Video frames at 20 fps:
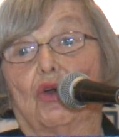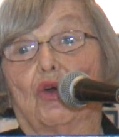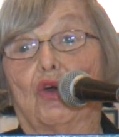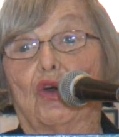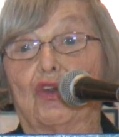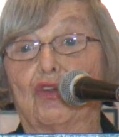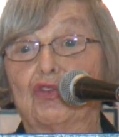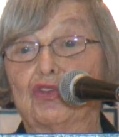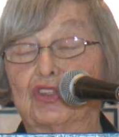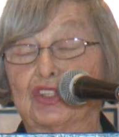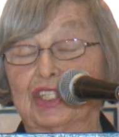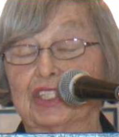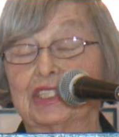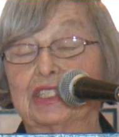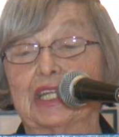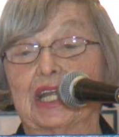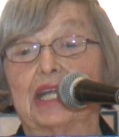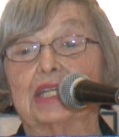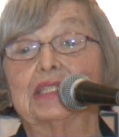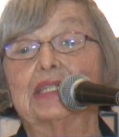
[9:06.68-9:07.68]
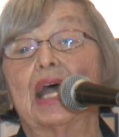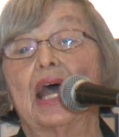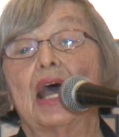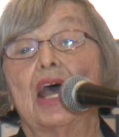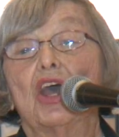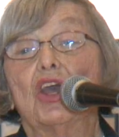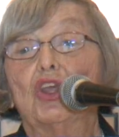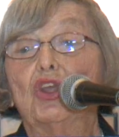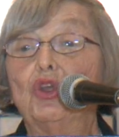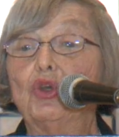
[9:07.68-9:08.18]
or sisters,
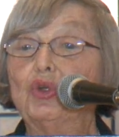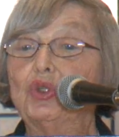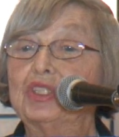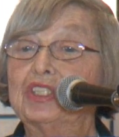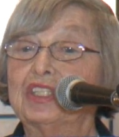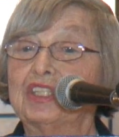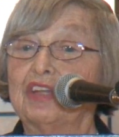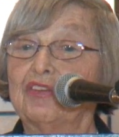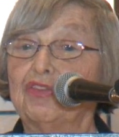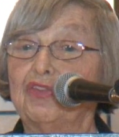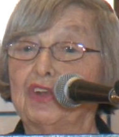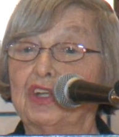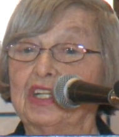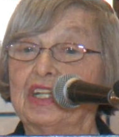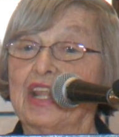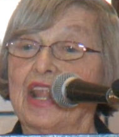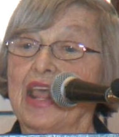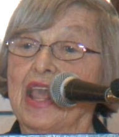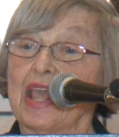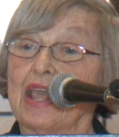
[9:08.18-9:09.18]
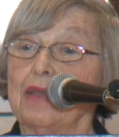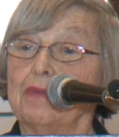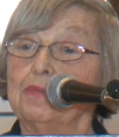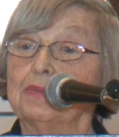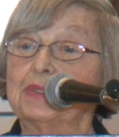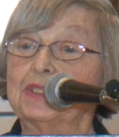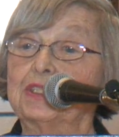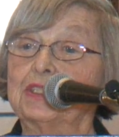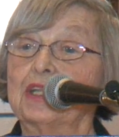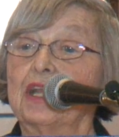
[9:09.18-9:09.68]
use different
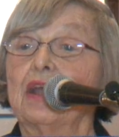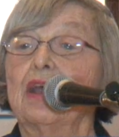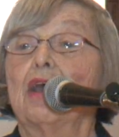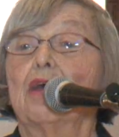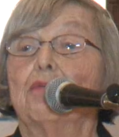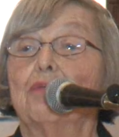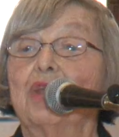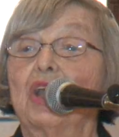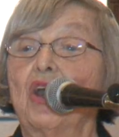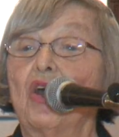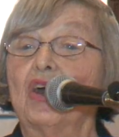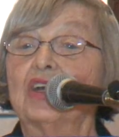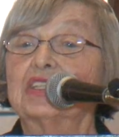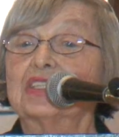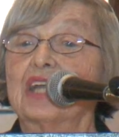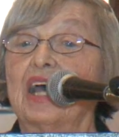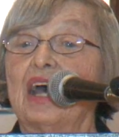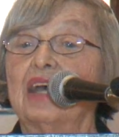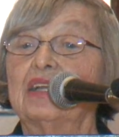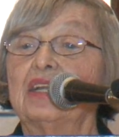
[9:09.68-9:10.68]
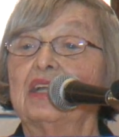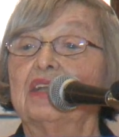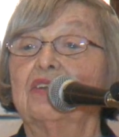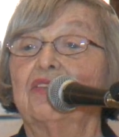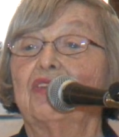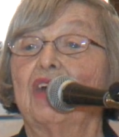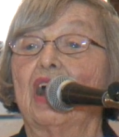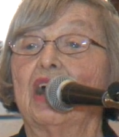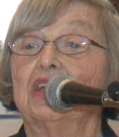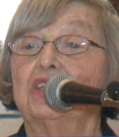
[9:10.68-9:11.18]
names, because
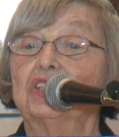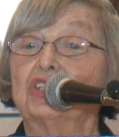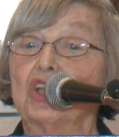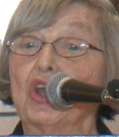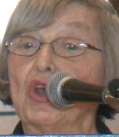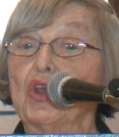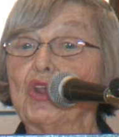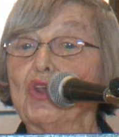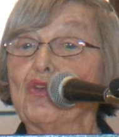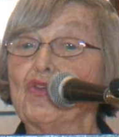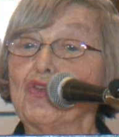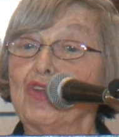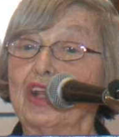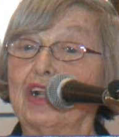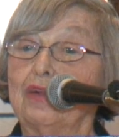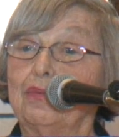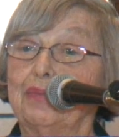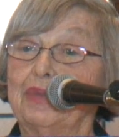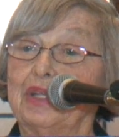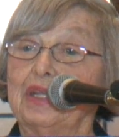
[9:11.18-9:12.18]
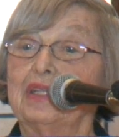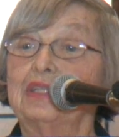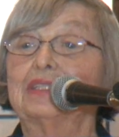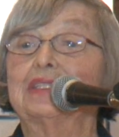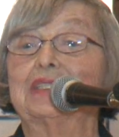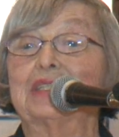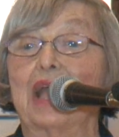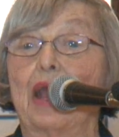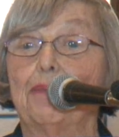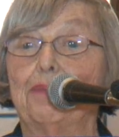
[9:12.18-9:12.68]
otherwise you will be
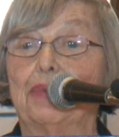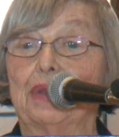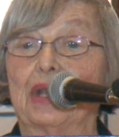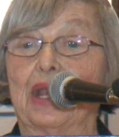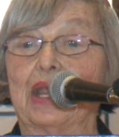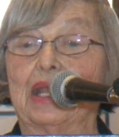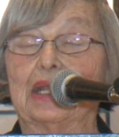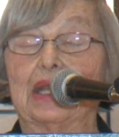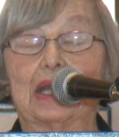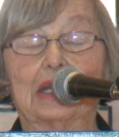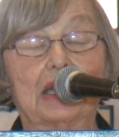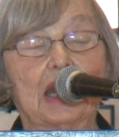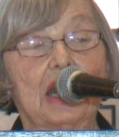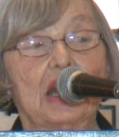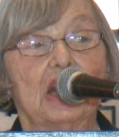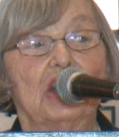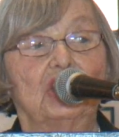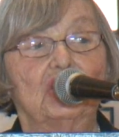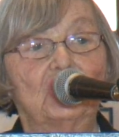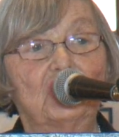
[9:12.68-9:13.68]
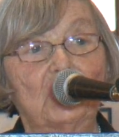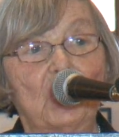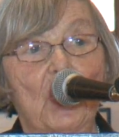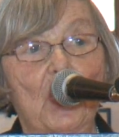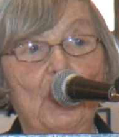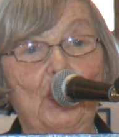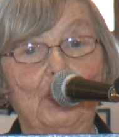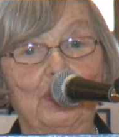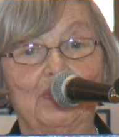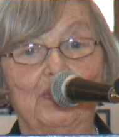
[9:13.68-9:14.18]
separated. So